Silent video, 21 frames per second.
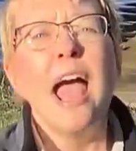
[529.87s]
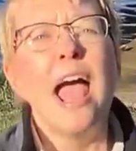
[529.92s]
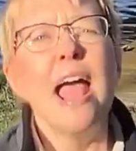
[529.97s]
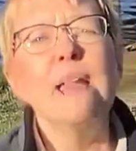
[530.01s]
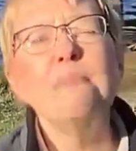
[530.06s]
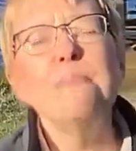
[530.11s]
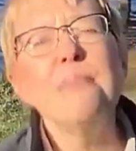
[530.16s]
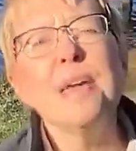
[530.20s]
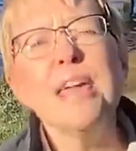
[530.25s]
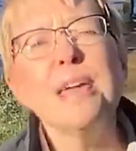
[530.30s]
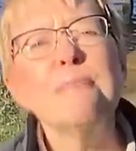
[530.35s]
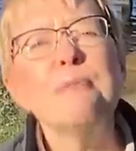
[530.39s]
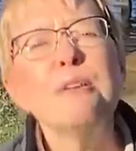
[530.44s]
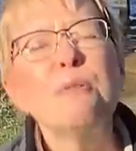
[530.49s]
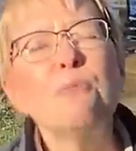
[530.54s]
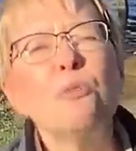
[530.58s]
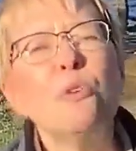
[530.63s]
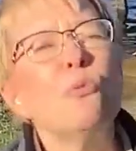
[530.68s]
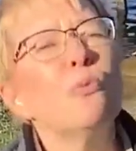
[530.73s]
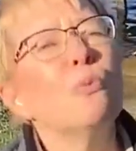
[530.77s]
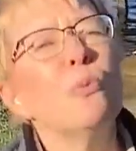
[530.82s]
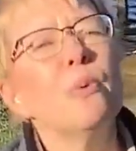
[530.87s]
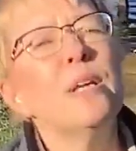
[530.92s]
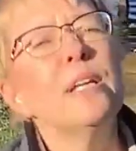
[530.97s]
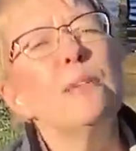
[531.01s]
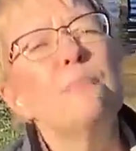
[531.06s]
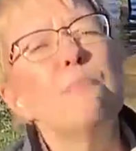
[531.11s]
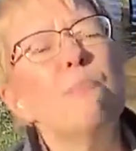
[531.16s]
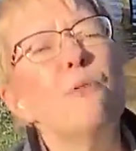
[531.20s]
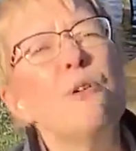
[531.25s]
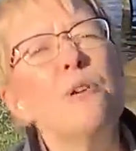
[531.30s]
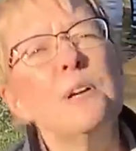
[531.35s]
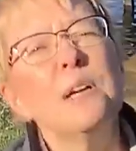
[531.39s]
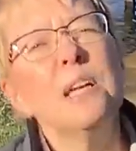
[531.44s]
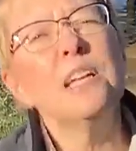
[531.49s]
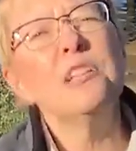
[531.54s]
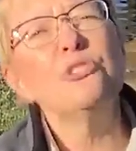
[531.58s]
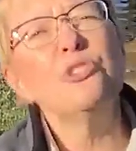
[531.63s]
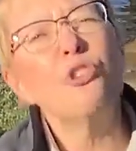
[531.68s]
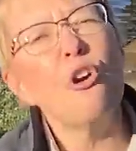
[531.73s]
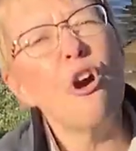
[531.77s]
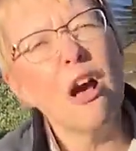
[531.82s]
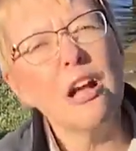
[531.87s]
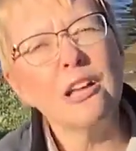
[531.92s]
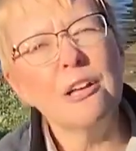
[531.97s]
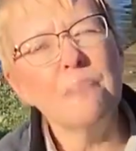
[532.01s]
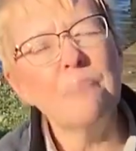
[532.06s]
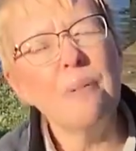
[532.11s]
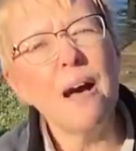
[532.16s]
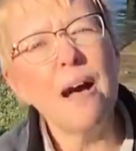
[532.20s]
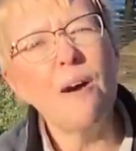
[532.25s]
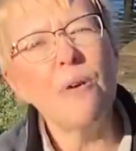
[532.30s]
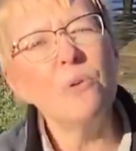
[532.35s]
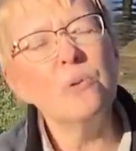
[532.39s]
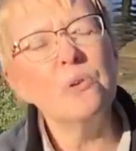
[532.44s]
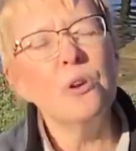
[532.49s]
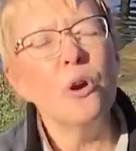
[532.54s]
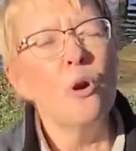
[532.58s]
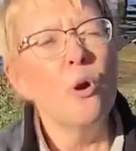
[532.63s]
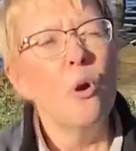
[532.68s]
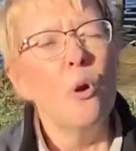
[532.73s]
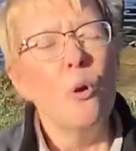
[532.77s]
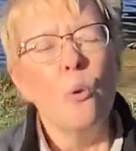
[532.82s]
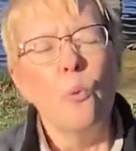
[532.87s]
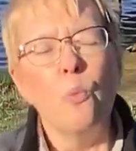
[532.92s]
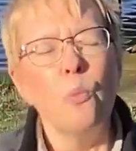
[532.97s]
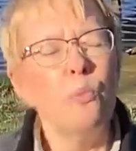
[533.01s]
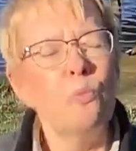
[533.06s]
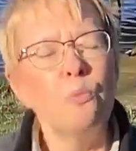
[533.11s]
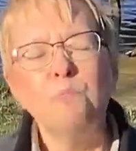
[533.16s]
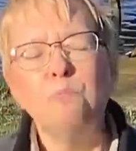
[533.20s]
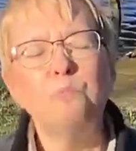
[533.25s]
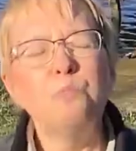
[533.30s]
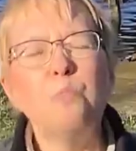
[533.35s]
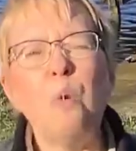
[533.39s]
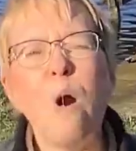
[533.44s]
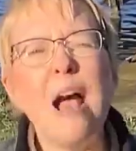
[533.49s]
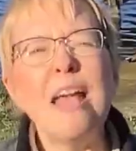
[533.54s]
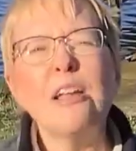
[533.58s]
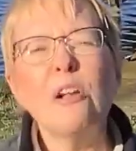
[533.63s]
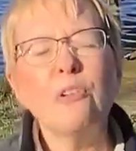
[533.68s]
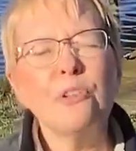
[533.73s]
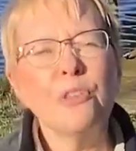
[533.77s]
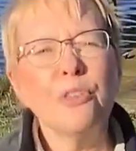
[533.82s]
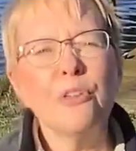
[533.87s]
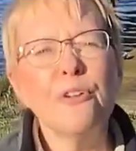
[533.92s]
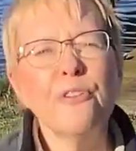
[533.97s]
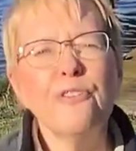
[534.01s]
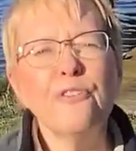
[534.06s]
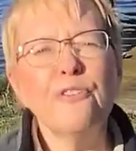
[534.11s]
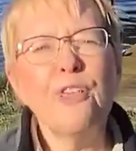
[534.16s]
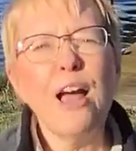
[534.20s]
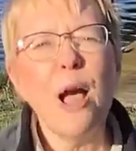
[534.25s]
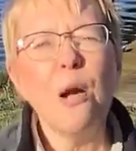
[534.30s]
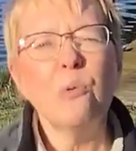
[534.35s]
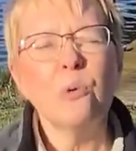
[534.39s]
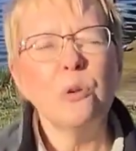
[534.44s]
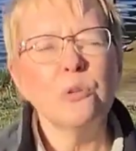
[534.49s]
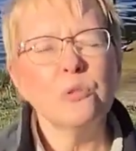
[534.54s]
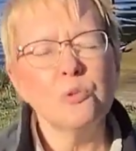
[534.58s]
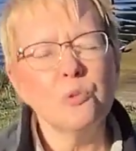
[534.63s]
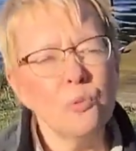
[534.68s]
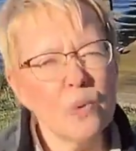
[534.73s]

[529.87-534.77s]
And maybe we'll read a book and talk about why are there flowers?